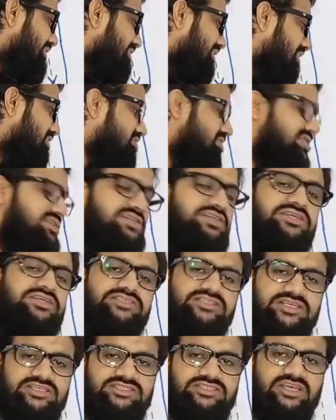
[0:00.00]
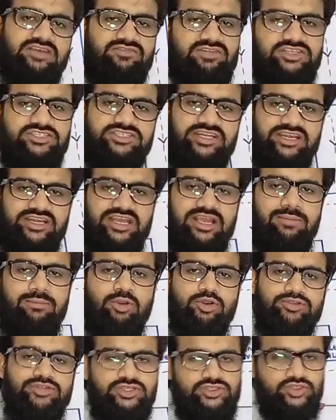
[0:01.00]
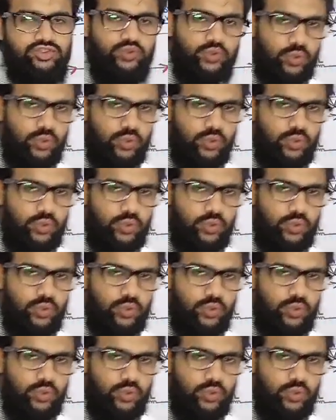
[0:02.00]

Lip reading: injection sensor. We'll study about these